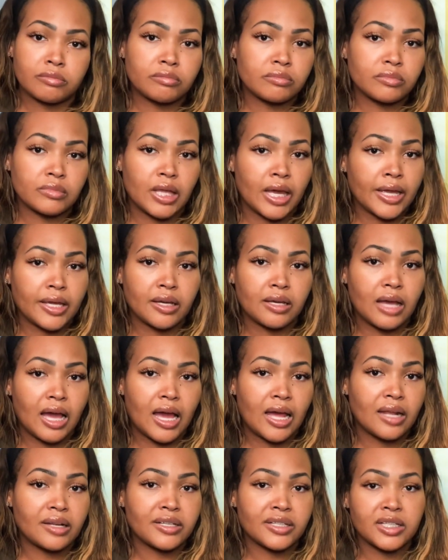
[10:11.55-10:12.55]
like,
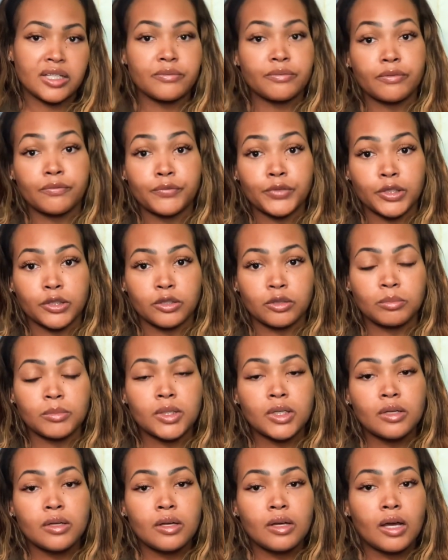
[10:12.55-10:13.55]
I didn't even feel
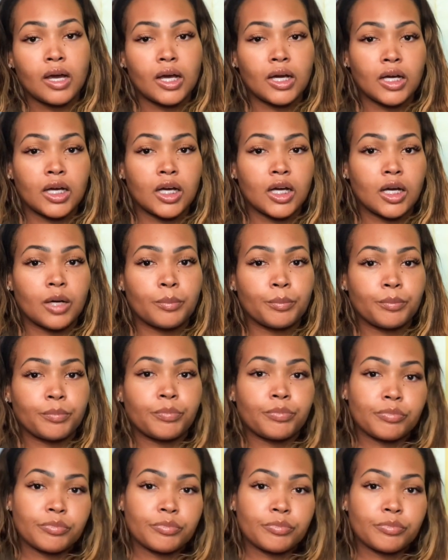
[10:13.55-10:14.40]
them.